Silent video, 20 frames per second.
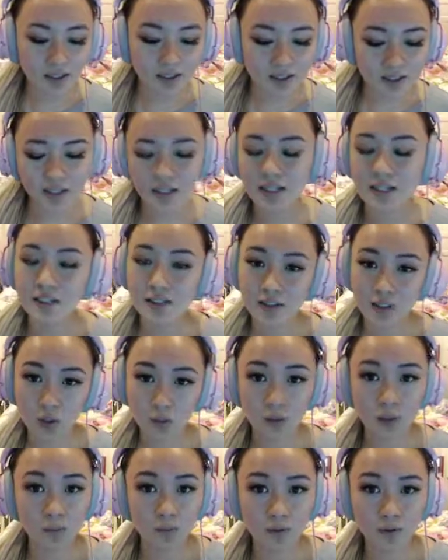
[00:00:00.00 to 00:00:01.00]
to get to know
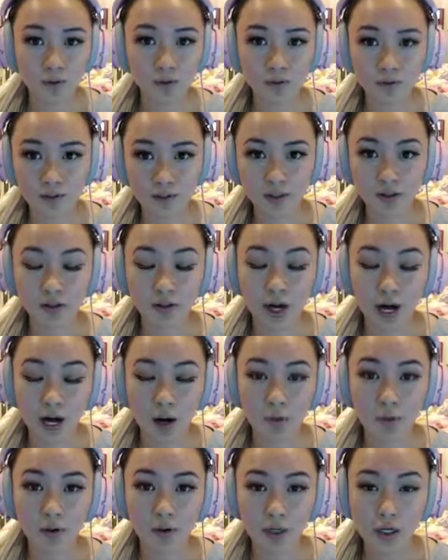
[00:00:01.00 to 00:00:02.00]
people through
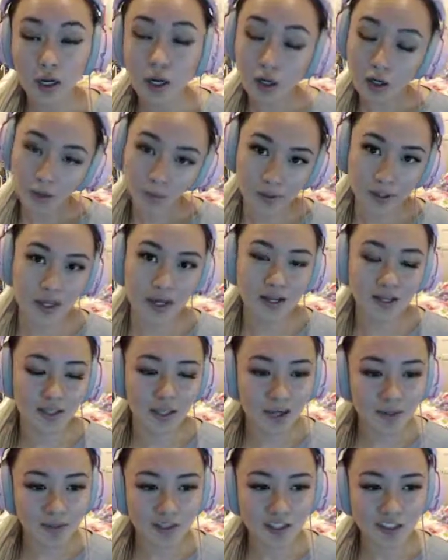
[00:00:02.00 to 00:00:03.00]
our weekend
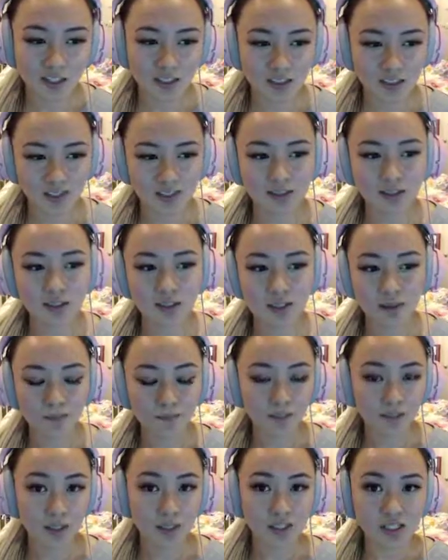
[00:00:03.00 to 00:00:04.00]
gaming sessions,
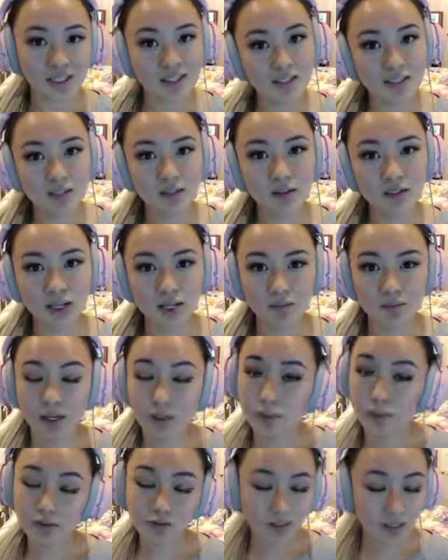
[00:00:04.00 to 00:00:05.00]
just so you can make
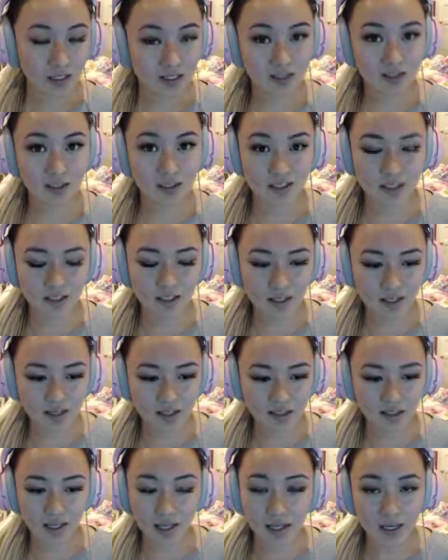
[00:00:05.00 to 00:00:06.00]
more friends in this
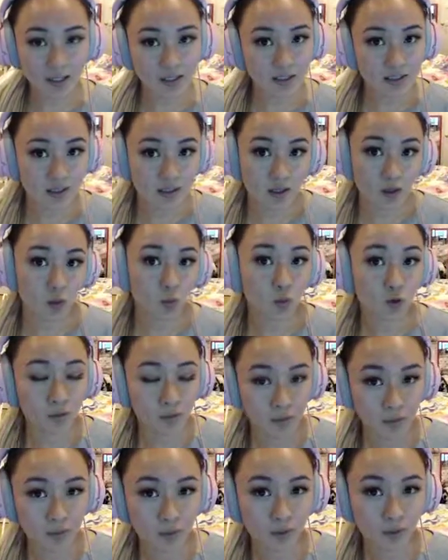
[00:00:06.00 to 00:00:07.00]
class and to know more
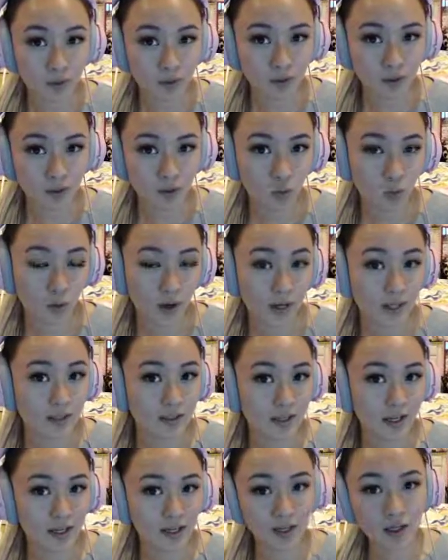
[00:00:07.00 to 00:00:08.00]
people when
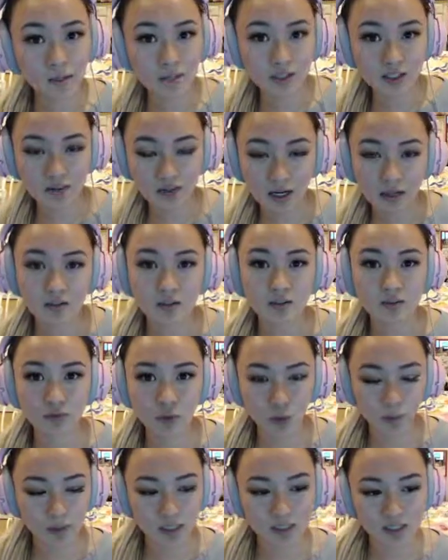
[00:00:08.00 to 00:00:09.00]
it comes around to
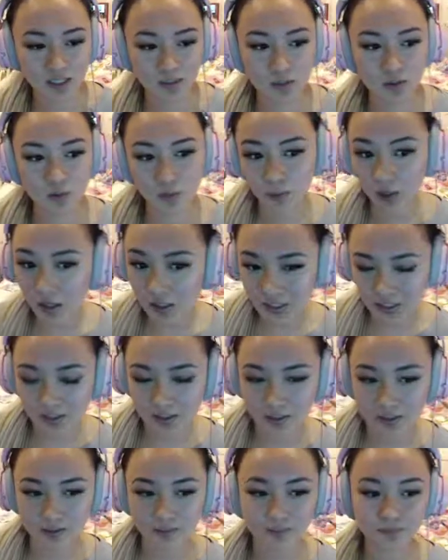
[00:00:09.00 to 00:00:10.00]
forming teams for projects.